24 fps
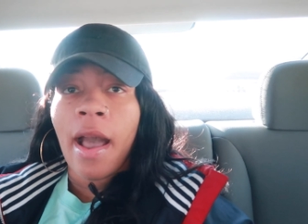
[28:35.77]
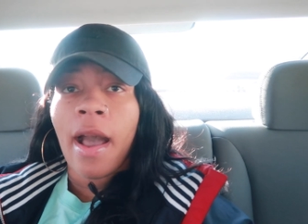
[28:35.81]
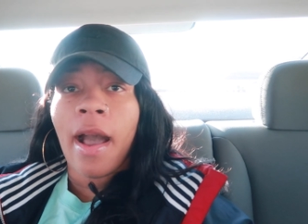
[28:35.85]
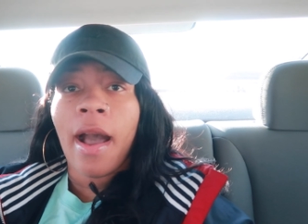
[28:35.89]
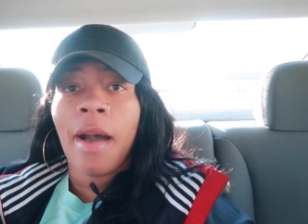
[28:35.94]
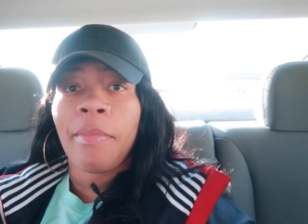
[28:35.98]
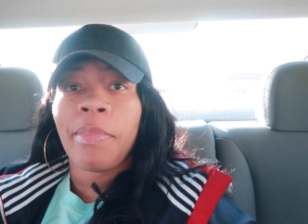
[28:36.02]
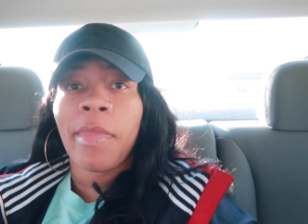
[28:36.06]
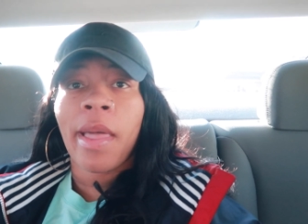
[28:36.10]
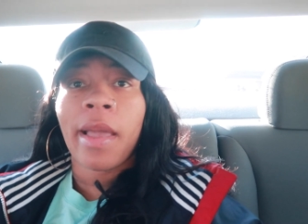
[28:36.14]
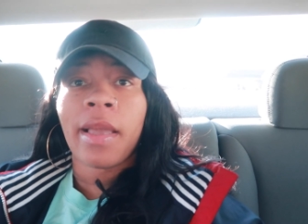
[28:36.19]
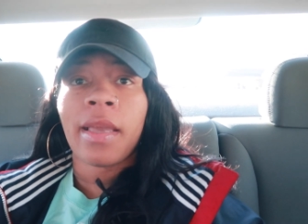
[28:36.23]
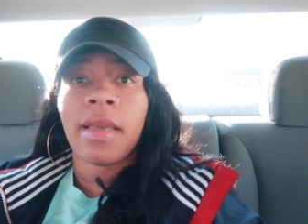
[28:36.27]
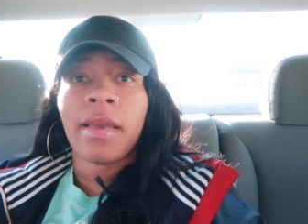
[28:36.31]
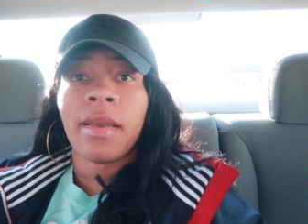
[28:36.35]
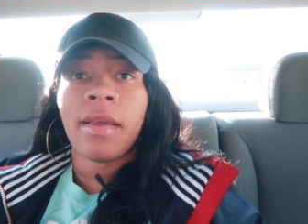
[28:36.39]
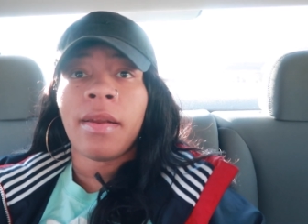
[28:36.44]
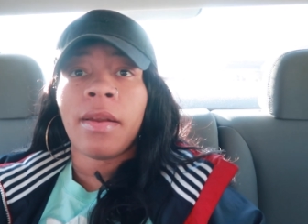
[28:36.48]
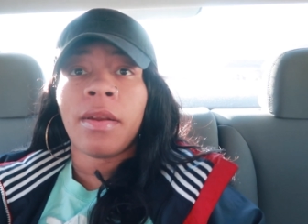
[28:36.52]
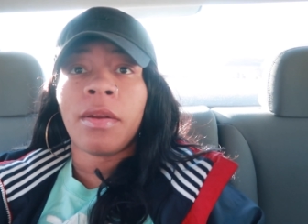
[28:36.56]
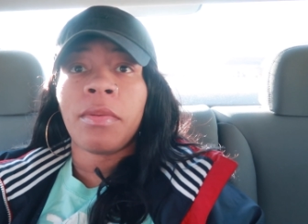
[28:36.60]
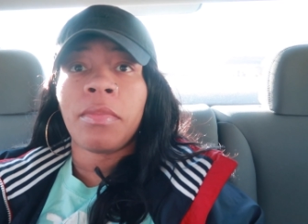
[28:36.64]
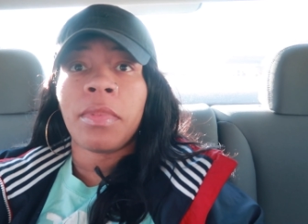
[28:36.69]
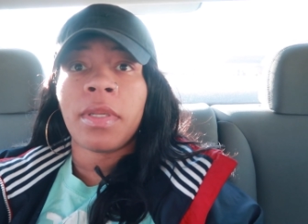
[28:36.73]
I'm not getting
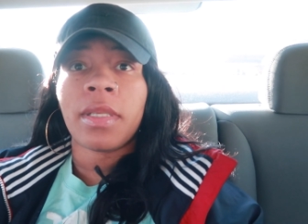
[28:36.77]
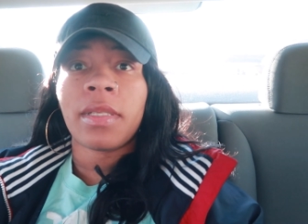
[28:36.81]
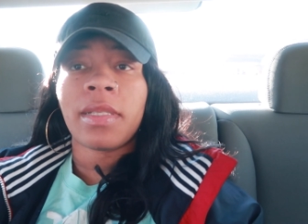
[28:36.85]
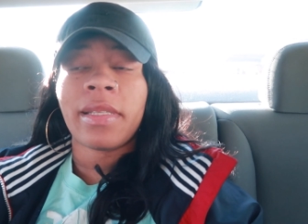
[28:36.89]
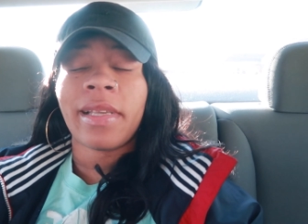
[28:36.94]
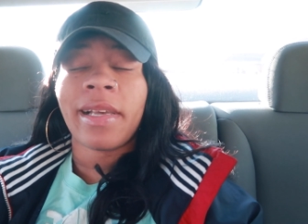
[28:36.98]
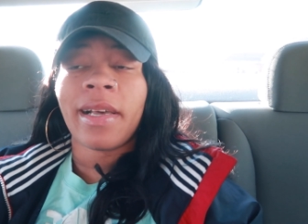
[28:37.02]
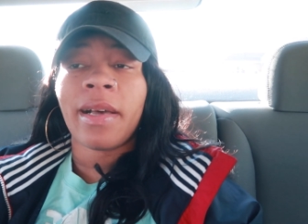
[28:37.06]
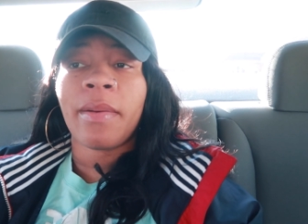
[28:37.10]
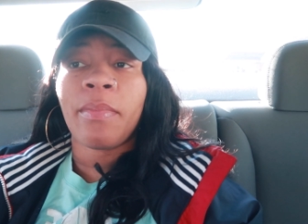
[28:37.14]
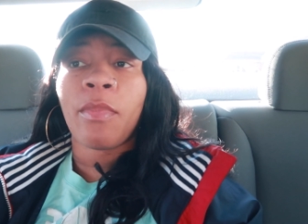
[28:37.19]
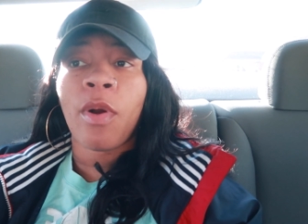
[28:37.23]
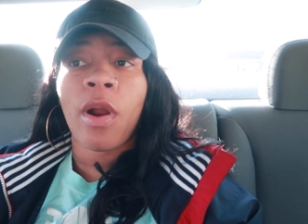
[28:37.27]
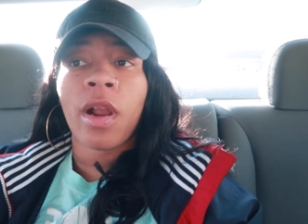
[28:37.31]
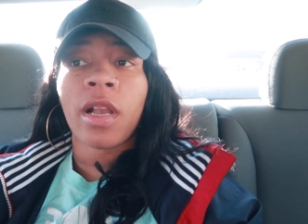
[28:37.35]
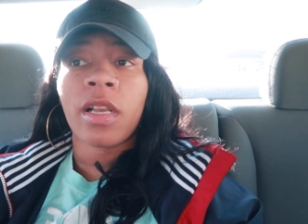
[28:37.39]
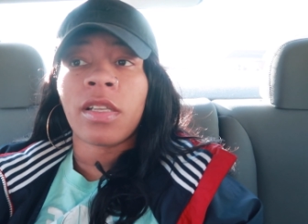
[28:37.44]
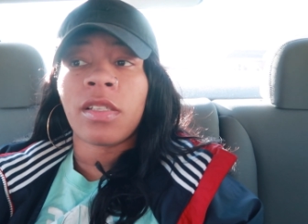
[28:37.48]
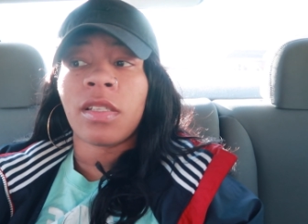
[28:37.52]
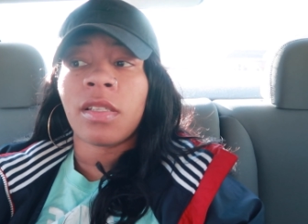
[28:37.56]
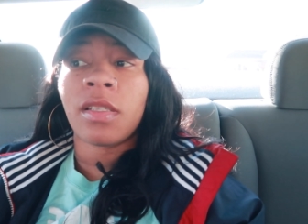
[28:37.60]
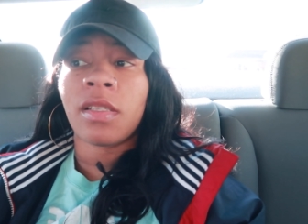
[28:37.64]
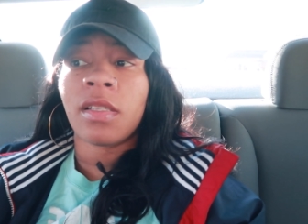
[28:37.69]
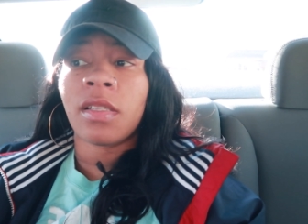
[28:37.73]
them this time.
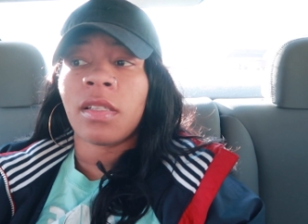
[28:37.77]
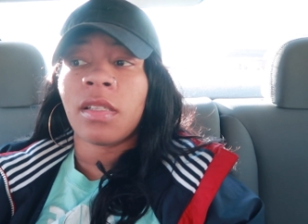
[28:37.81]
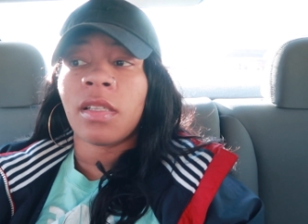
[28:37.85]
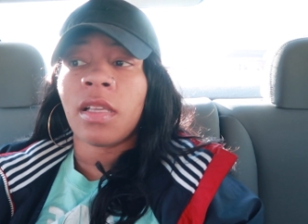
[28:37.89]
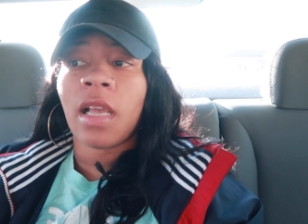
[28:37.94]
Marcus,